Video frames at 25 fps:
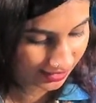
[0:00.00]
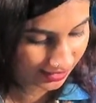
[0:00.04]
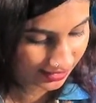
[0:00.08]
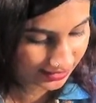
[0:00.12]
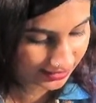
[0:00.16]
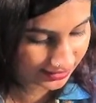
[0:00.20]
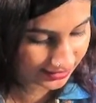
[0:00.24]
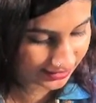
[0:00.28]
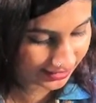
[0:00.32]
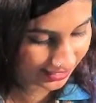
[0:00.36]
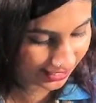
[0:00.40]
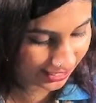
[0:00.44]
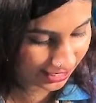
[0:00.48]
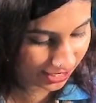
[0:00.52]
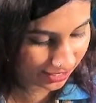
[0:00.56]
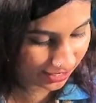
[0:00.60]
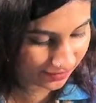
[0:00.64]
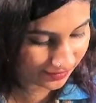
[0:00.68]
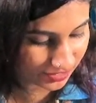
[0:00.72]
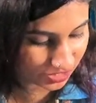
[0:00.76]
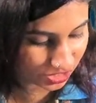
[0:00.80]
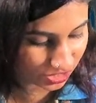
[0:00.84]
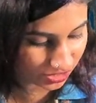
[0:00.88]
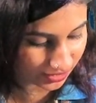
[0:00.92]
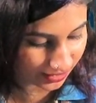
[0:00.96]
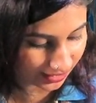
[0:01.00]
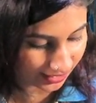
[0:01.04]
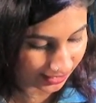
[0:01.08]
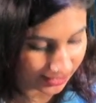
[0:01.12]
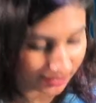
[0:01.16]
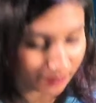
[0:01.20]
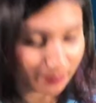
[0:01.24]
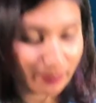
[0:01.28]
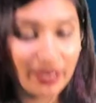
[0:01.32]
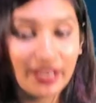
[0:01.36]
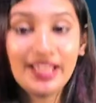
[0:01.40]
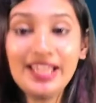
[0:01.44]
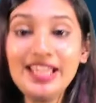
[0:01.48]
Zinc vechitana
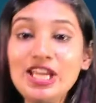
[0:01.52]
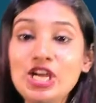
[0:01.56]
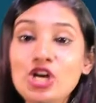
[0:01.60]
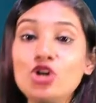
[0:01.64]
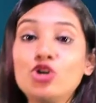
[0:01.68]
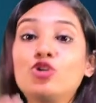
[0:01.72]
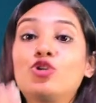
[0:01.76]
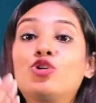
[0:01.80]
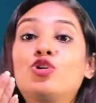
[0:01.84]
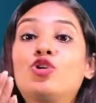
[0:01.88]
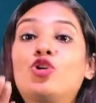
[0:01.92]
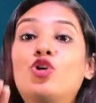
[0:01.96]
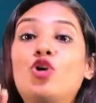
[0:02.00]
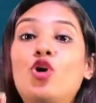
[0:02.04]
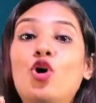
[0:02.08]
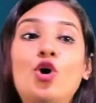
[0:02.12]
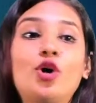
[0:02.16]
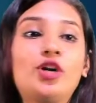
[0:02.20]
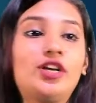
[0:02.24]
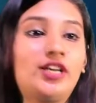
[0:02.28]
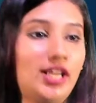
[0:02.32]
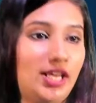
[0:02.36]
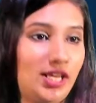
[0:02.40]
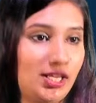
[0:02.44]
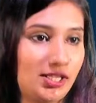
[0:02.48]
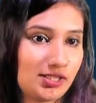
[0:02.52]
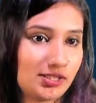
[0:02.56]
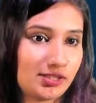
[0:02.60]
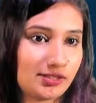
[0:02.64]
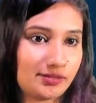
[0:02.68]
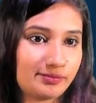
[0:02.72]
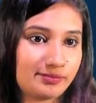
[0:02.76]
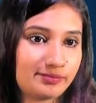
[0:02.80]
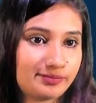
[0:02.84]
nammal coat cheyyunnathu.